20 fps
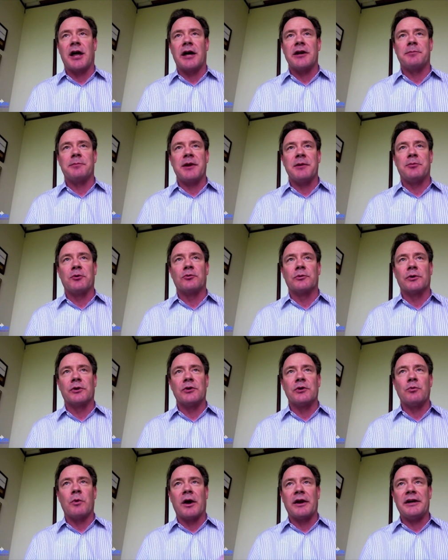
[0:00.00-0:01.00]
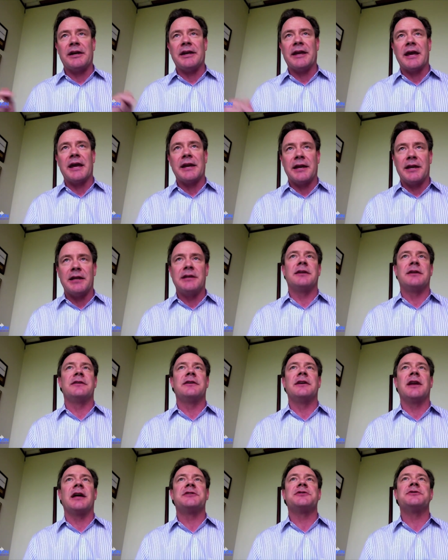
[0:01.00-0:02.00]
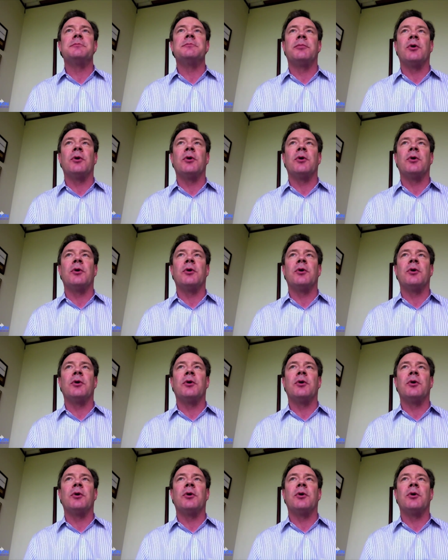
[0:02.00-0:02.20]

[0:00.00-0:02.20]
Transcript: We're seeing a lot of people really wanting to get into